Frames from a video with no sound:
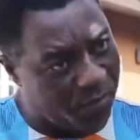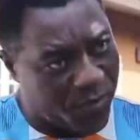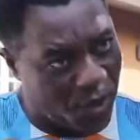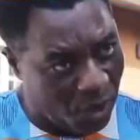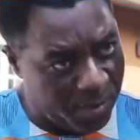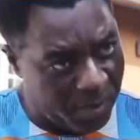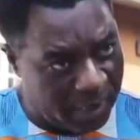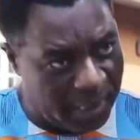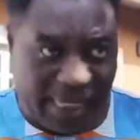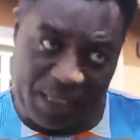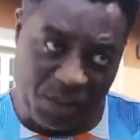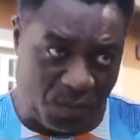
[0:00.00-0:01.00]
Kill you for
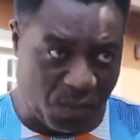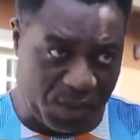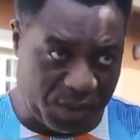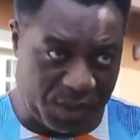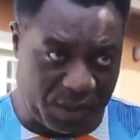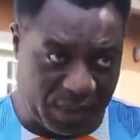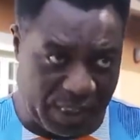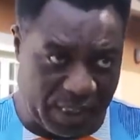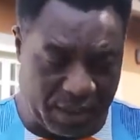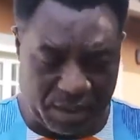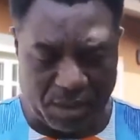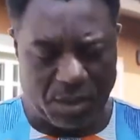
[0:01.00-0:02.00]
your mother. I don't
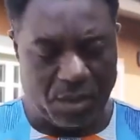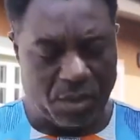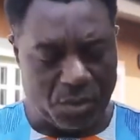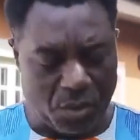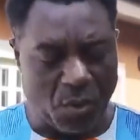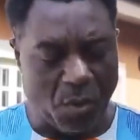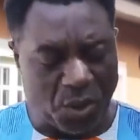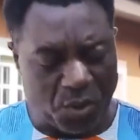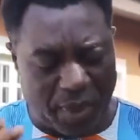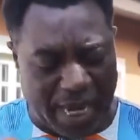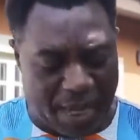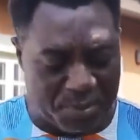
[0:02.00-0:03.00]
want it. Yeah.
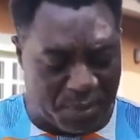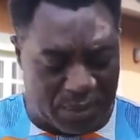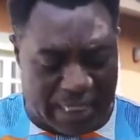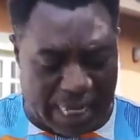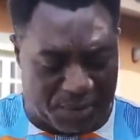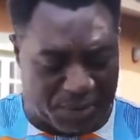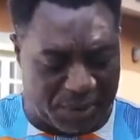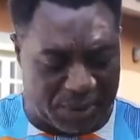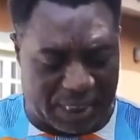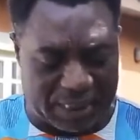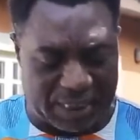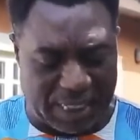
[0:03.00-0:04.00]
So what will happen
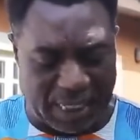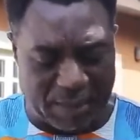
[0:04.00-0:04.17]
now is